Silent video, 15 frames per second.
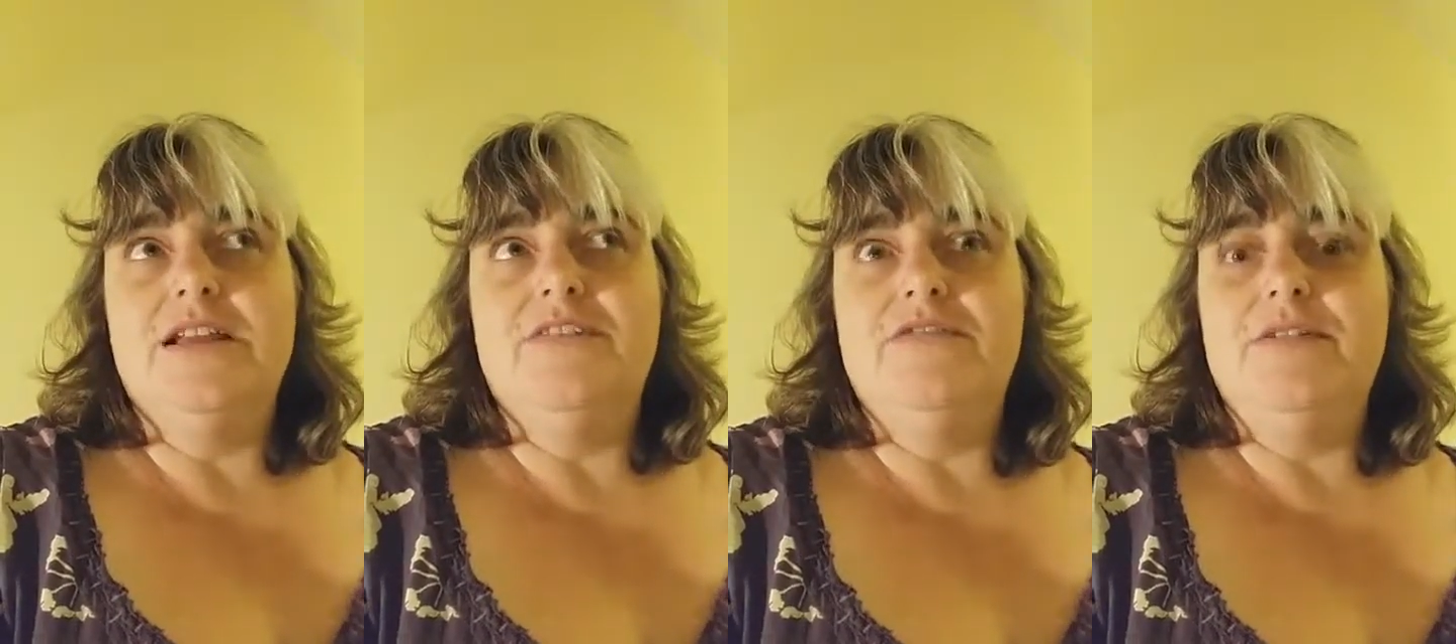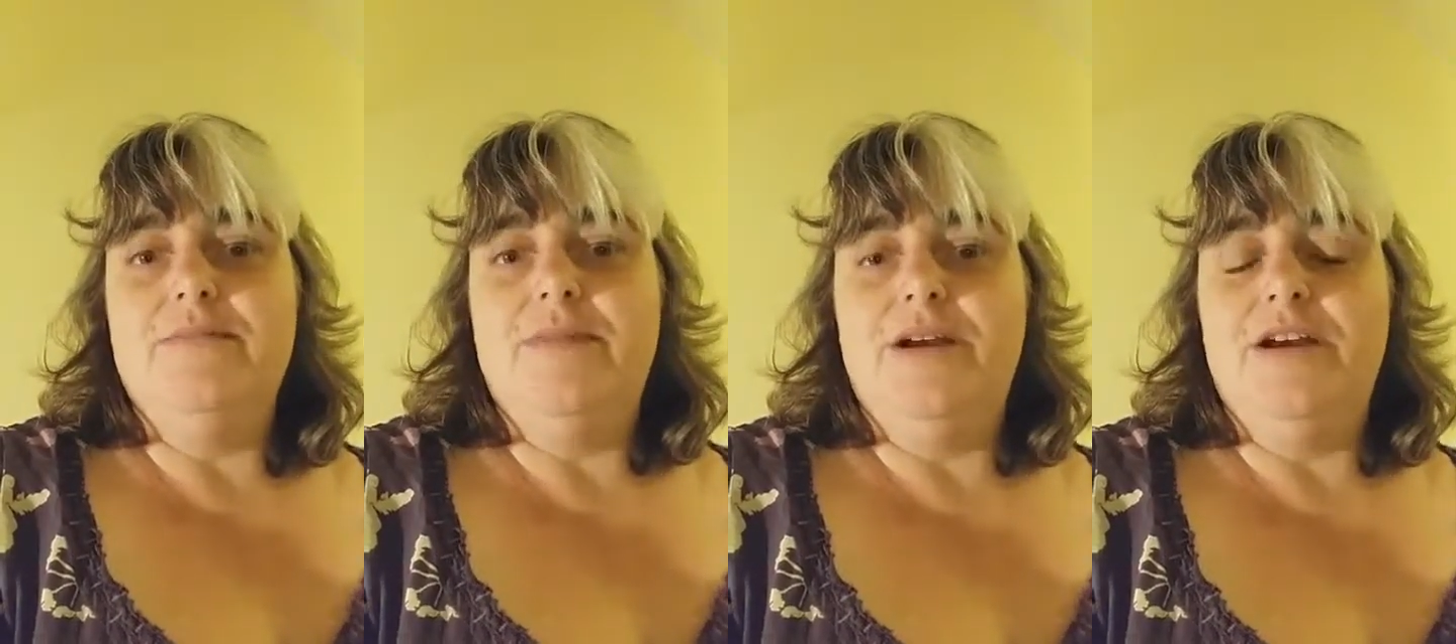
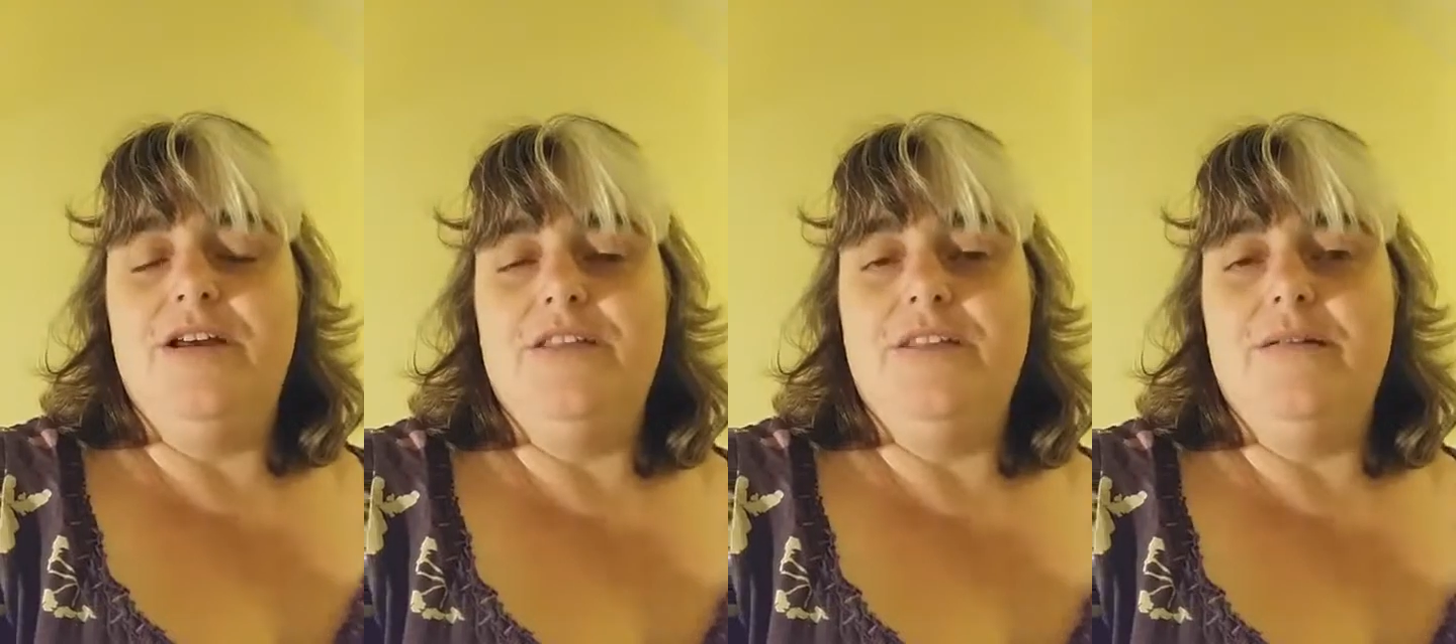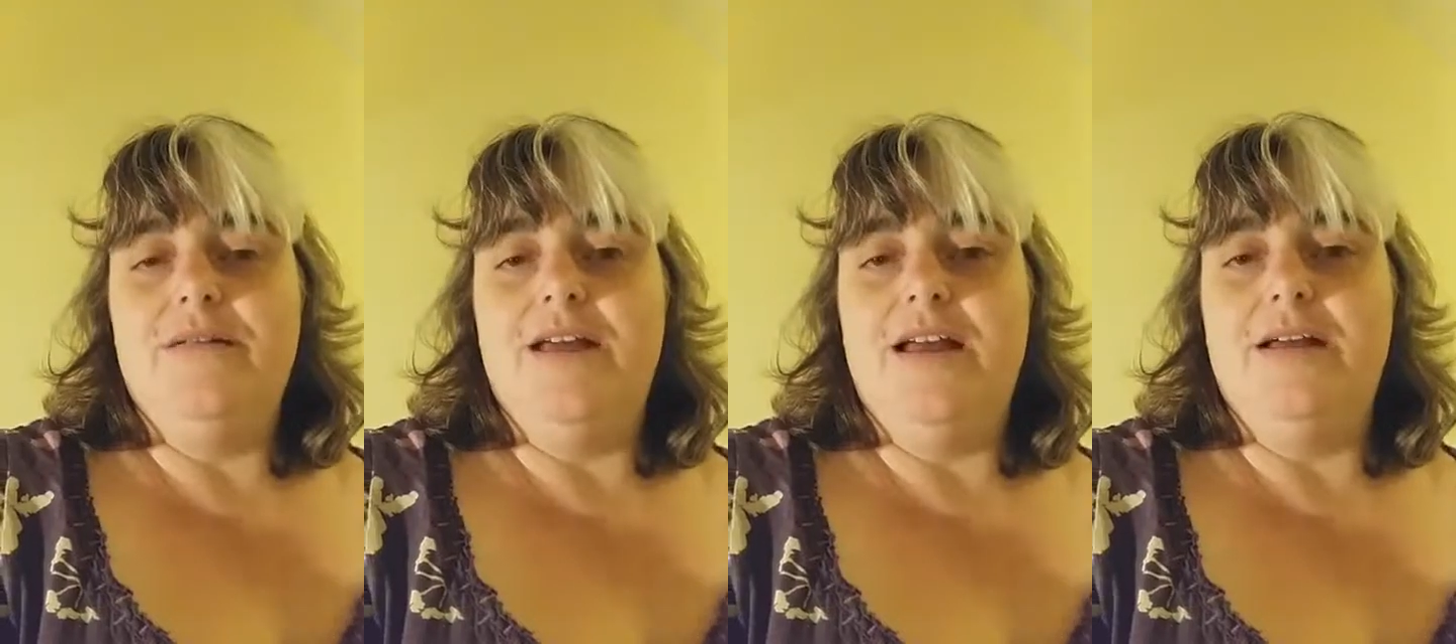giving birth,
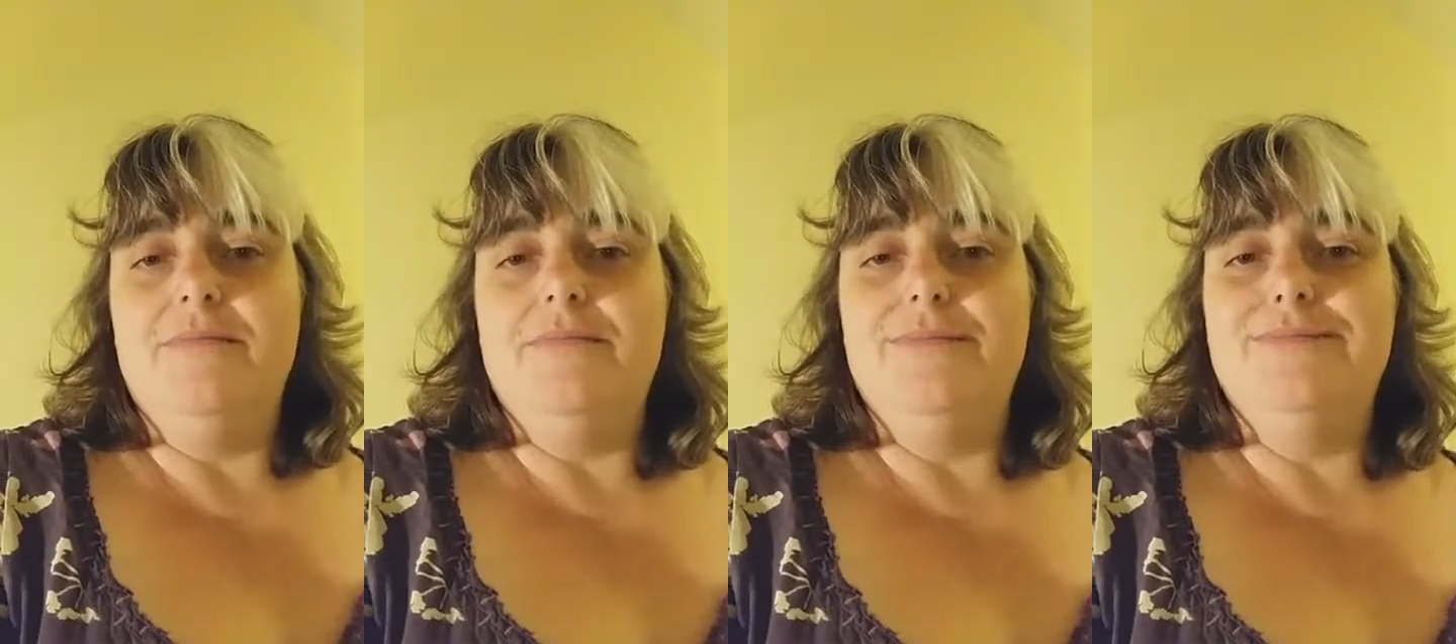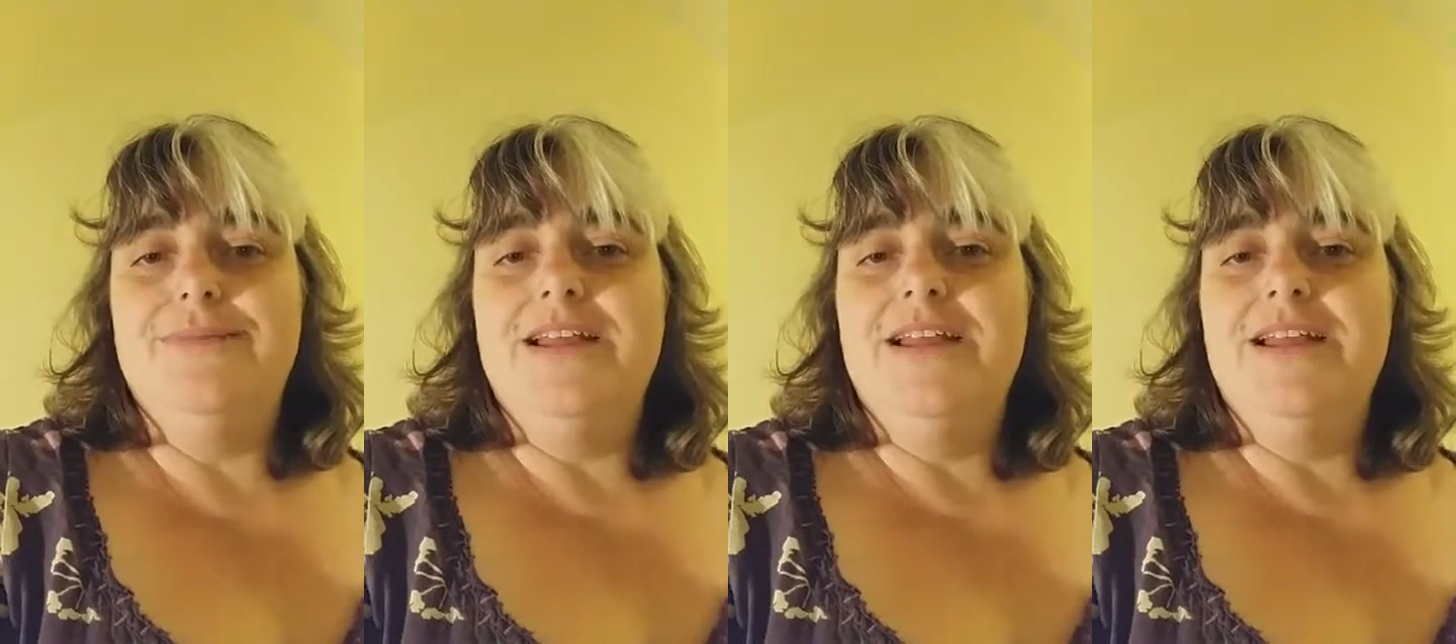and